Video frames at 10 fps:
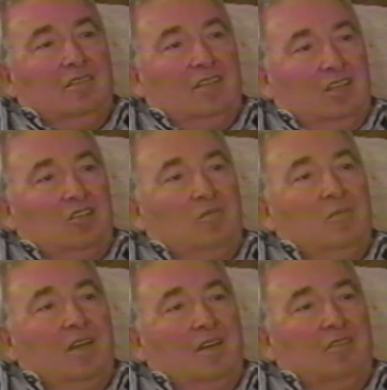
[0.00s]
they told
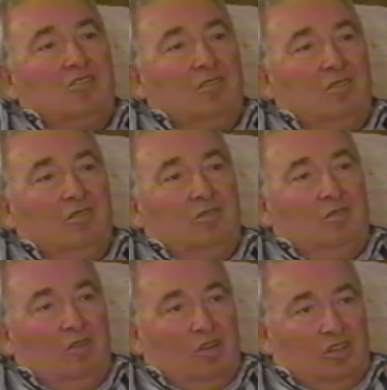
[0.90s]
me I should go to
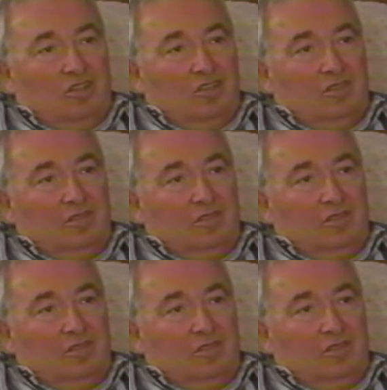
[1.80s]
Lodz.